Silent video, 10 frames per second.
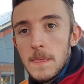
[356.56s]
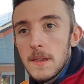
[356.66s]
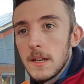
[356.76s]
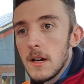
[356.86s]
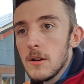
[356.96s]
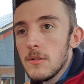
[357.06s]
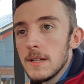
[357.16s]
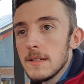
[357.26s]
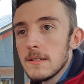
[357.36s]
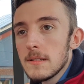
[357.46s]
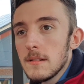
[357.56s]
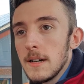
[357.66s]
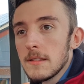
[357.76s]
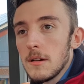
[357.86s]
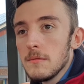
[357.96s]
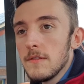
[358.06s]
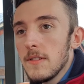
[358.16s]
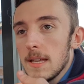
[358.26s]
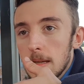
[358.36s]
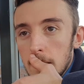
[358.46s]
And I don't
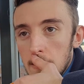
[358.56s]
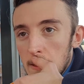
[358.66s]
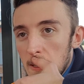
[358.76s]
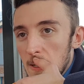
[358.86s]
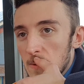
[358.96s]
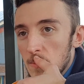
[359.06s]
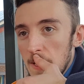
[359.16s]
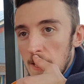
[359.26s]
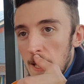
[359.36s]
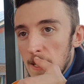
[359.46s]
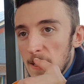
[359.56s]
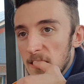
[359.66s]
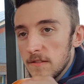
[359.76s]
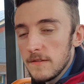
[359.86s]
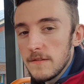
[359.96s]
think we get enough.